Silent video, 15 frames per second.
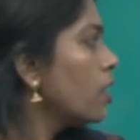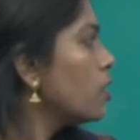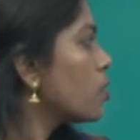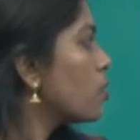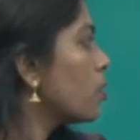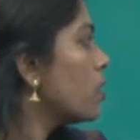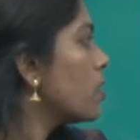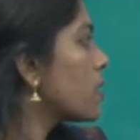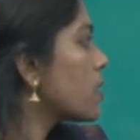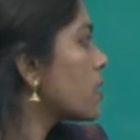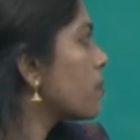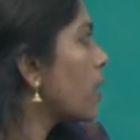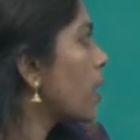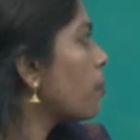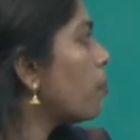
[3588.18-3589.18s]
So,
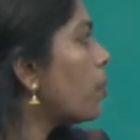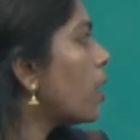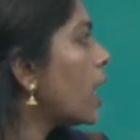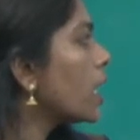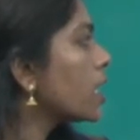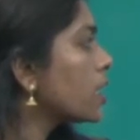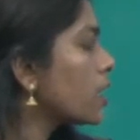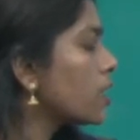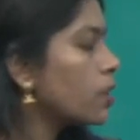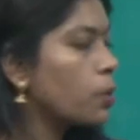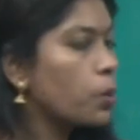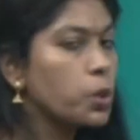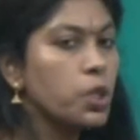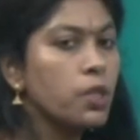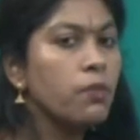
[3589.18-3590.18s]
this way the
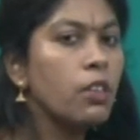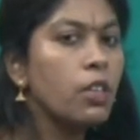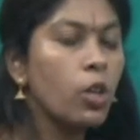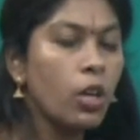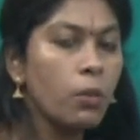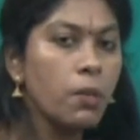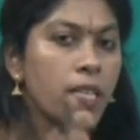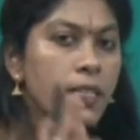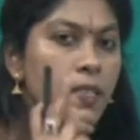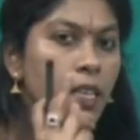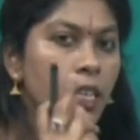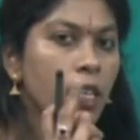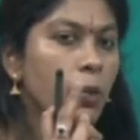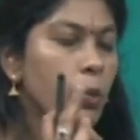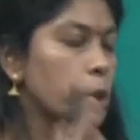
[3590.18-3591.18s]
question will not be a
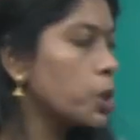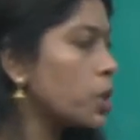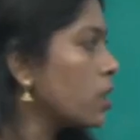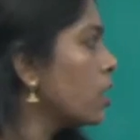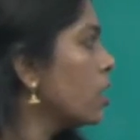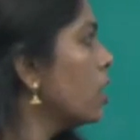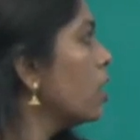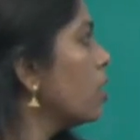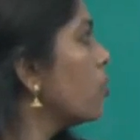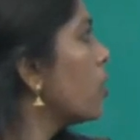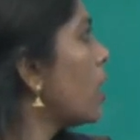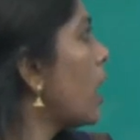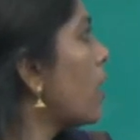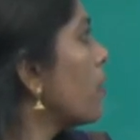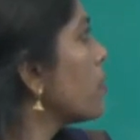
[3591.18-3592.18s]
single question, you will
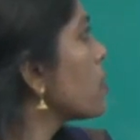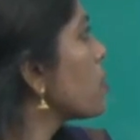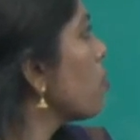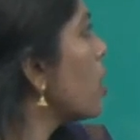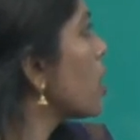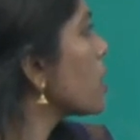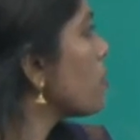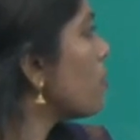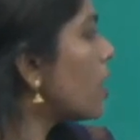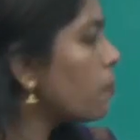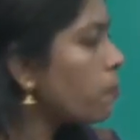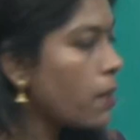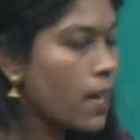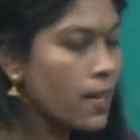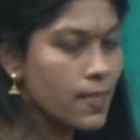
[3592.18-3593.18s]
have small
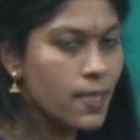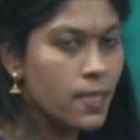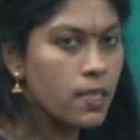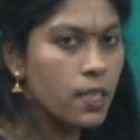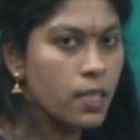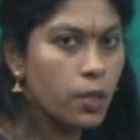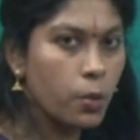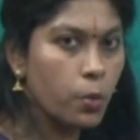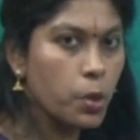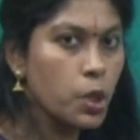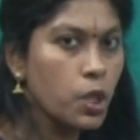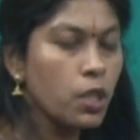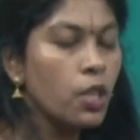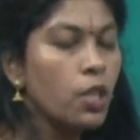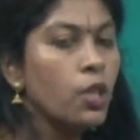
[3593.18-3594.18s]
parts inside the
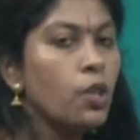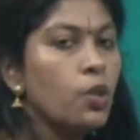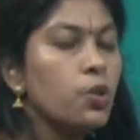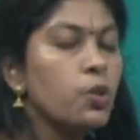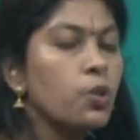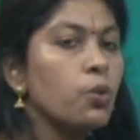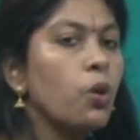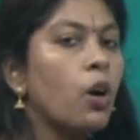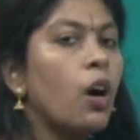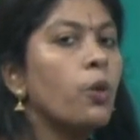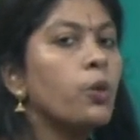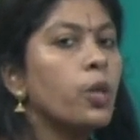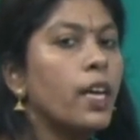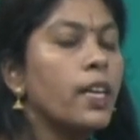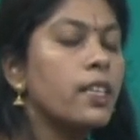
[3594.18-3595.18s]
question. You should know how
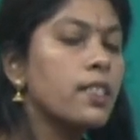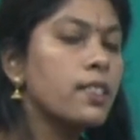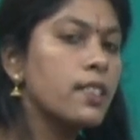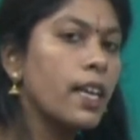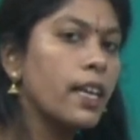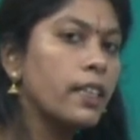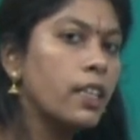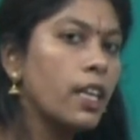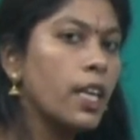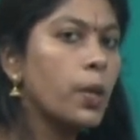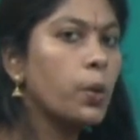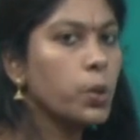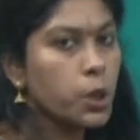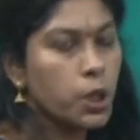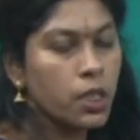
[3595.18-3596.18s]
to address the entire
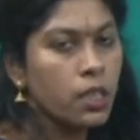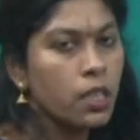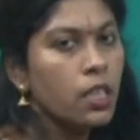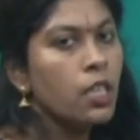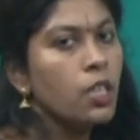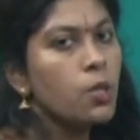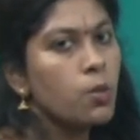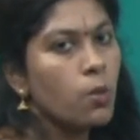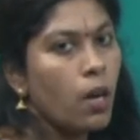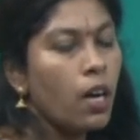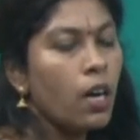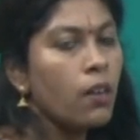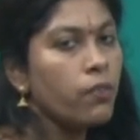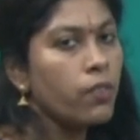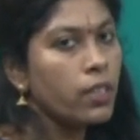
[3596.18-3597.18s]
question. So,
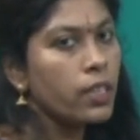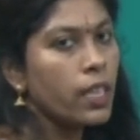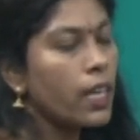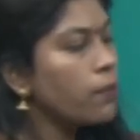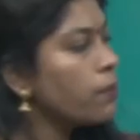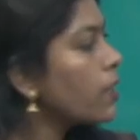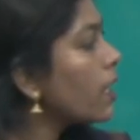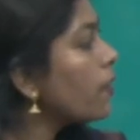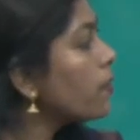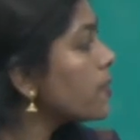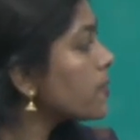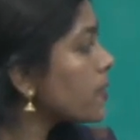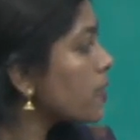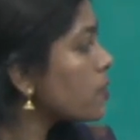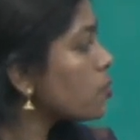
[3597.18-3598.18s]
for that we have
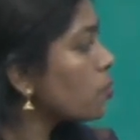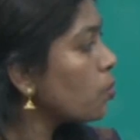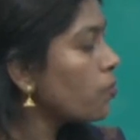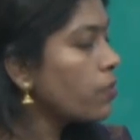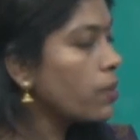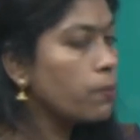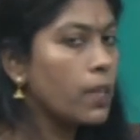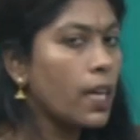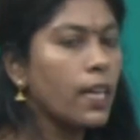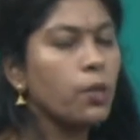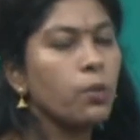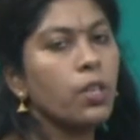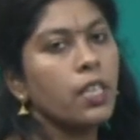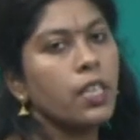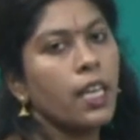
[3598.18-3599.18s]
discussed, from that
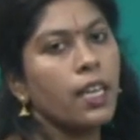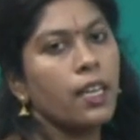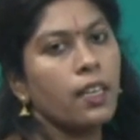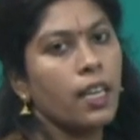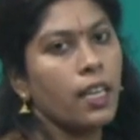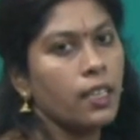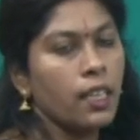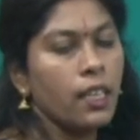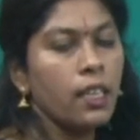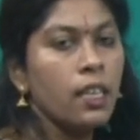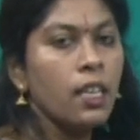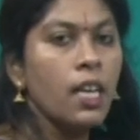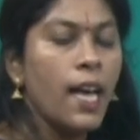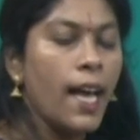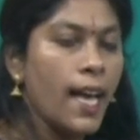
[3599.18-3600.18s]
you can take and write the
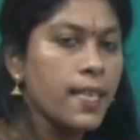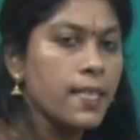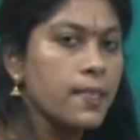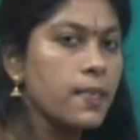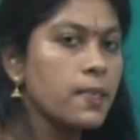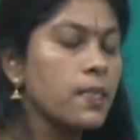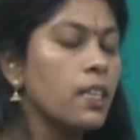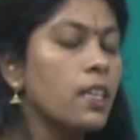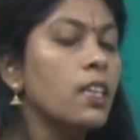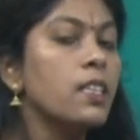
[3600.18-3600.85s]
answers.